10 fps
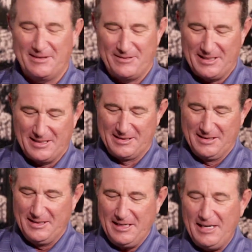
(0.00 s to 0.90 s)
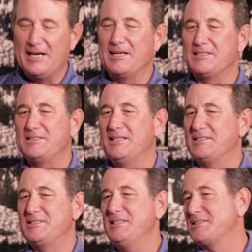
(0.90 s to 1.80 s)
I mean, and I
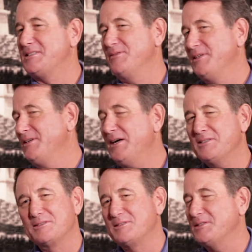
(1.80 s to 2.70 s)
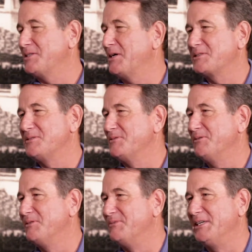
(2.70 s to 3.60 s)
see the similar. You guys are such awesome
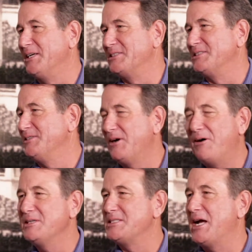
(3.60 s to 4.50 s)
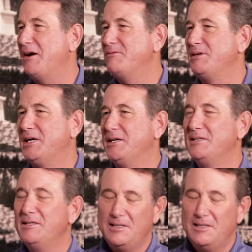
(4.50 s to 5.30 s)
human beings, and you always have been.